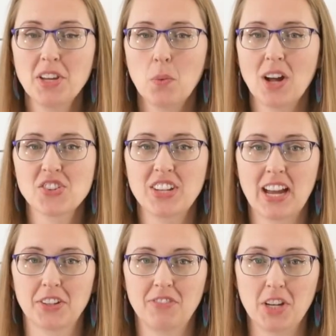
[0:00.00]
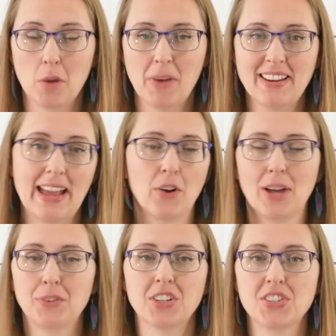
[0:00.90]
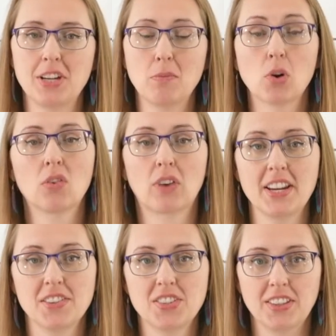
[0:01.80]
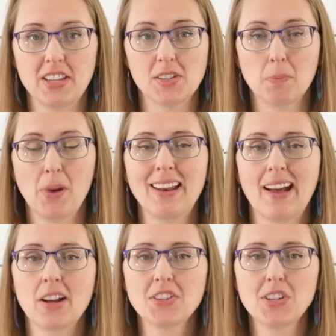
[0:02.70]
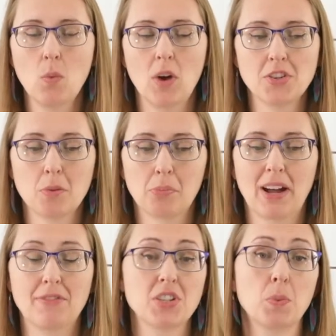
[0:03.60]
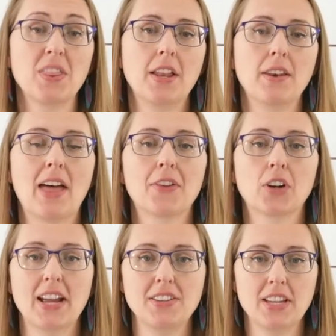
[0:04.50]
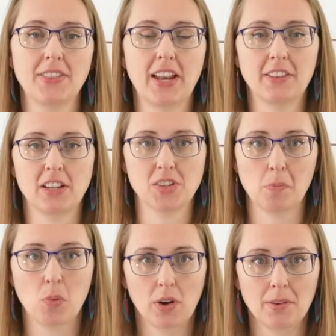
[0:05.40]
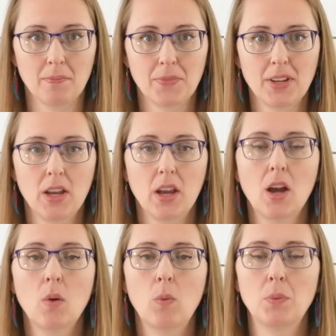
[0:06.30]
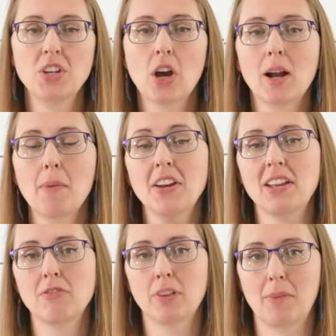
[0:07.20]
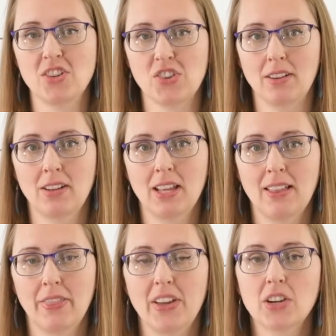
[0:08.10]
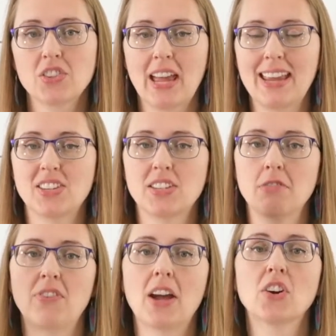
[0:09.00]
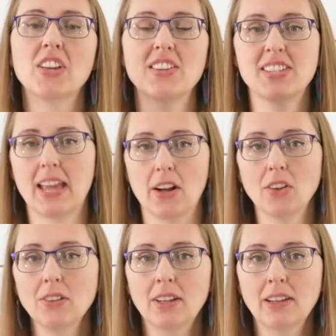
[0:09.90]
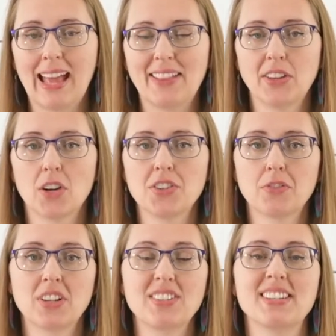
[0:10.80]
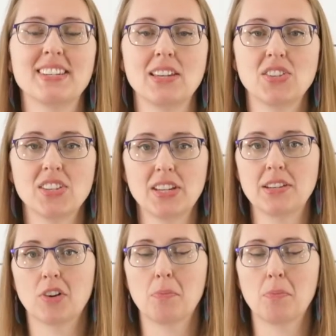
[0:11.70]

watched the other video by now, I'm going to steamroll right into these, but I also want to preface with another idea that I think is important. When we talk about inflammation, there's a severity scale, and there are different diseases and different